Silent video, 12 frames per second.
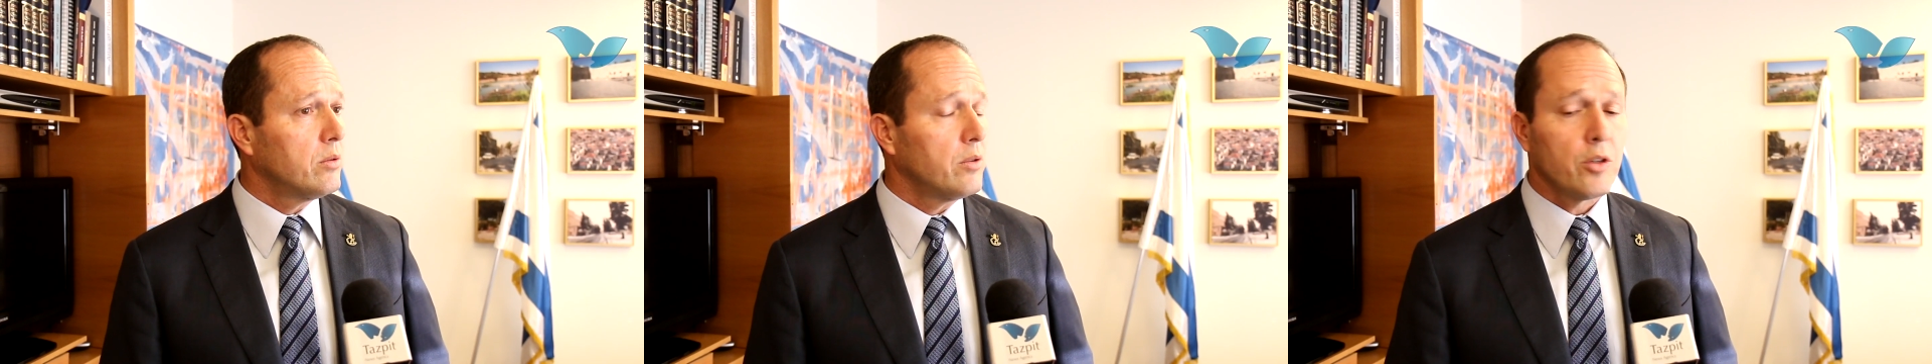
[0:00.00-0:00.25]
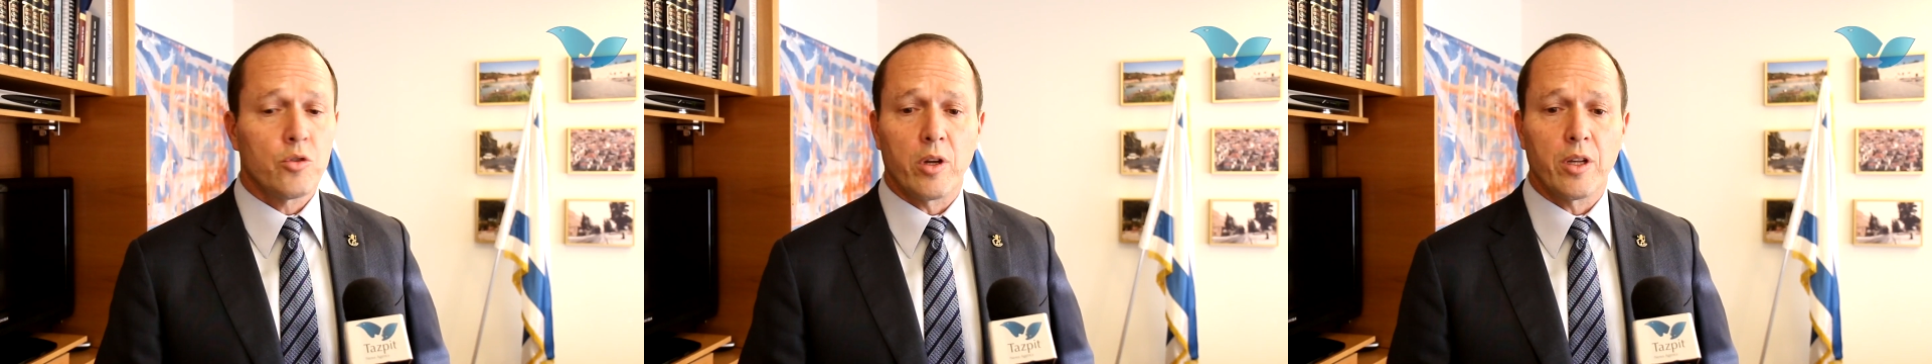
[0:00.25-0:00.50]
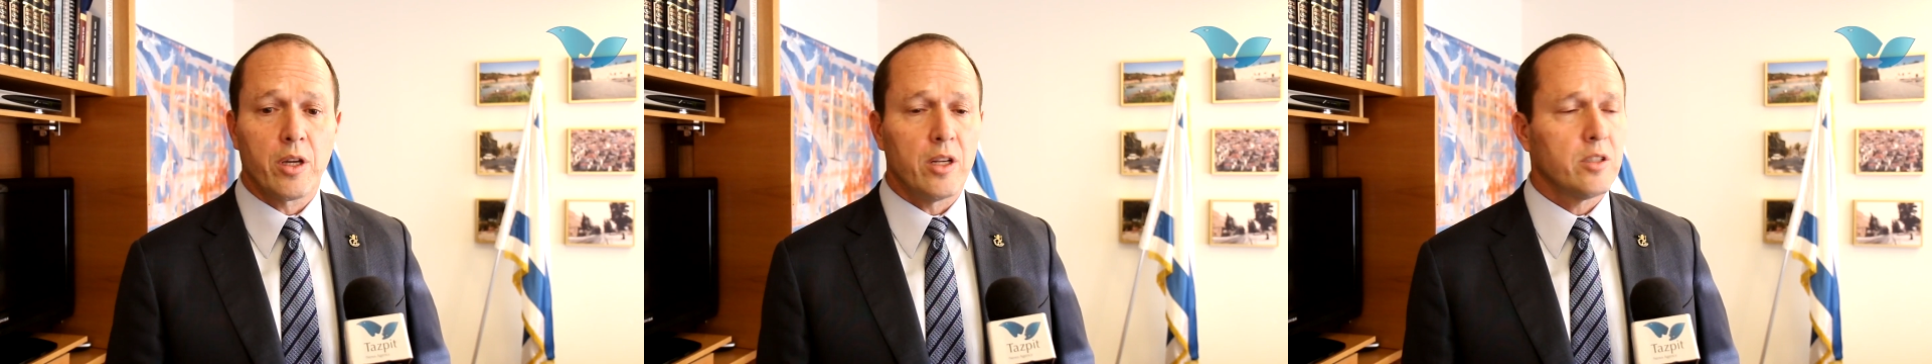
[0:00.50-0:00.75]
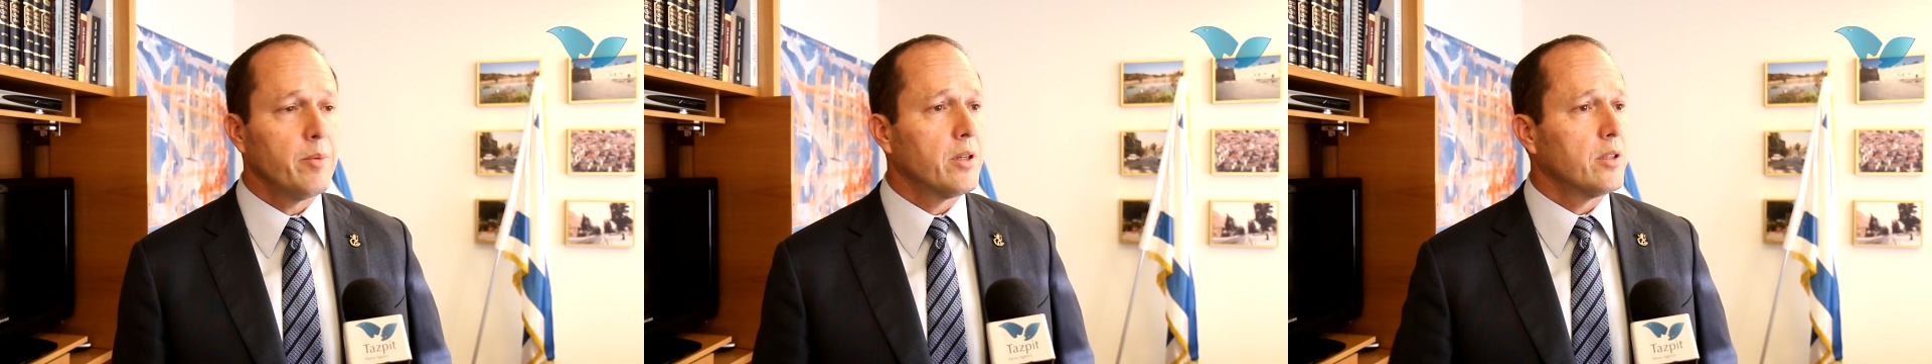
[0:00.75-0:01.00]
They're trying to kill
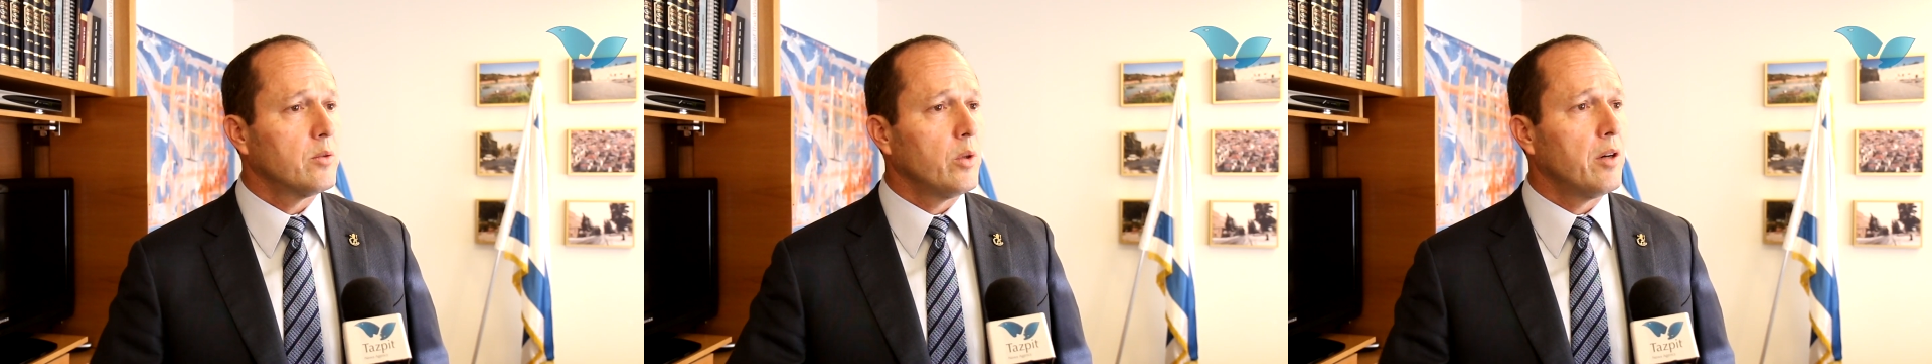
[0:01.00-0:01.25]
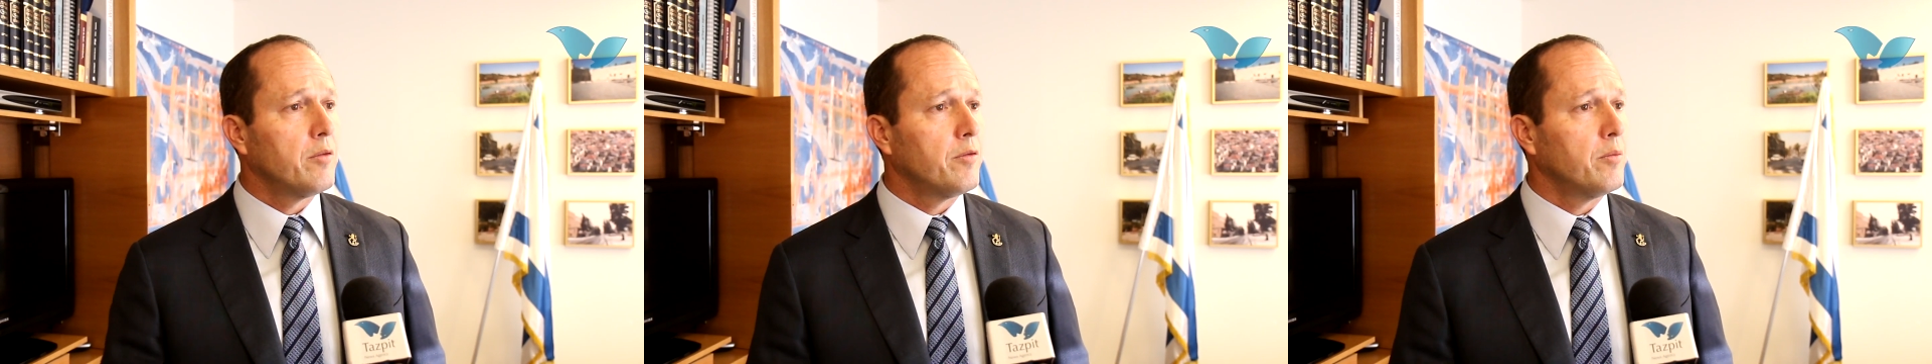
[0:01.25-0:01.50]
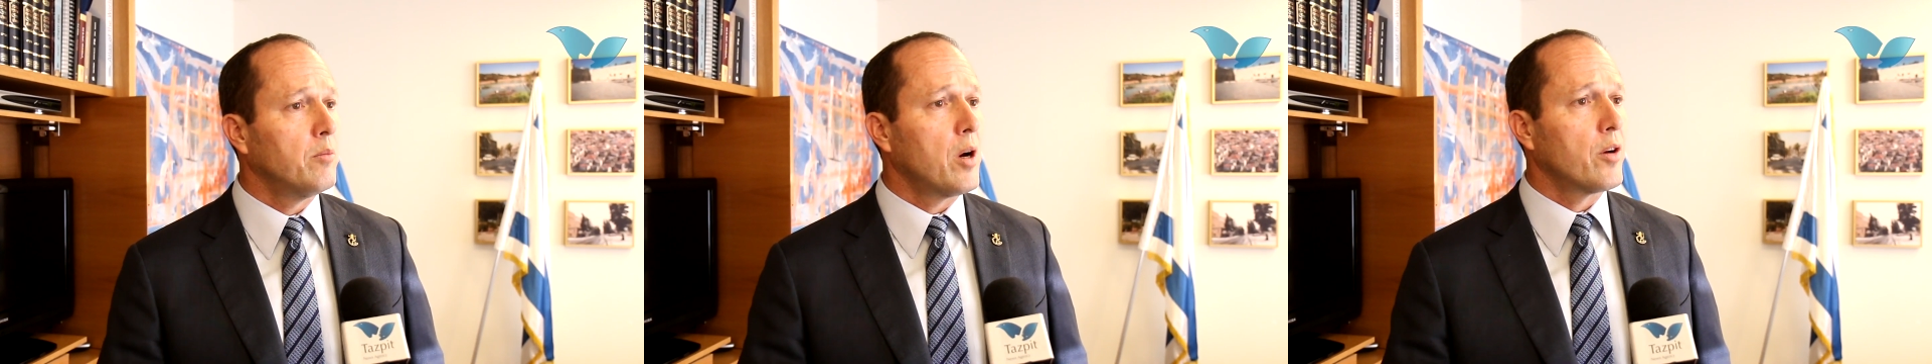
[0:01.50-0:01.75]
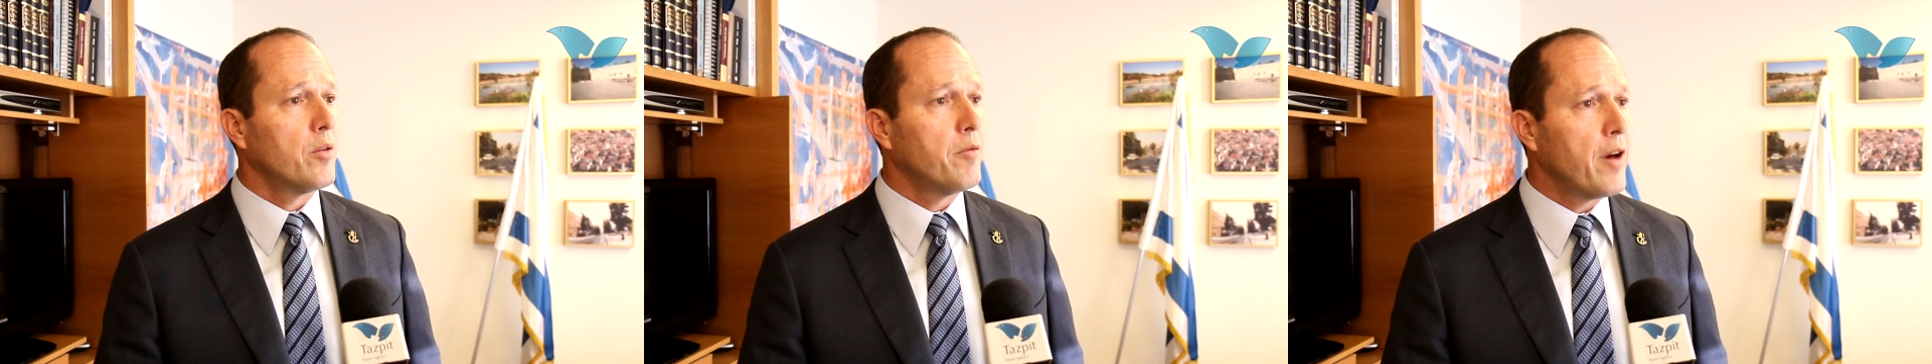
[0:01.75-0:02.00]
us because we have modern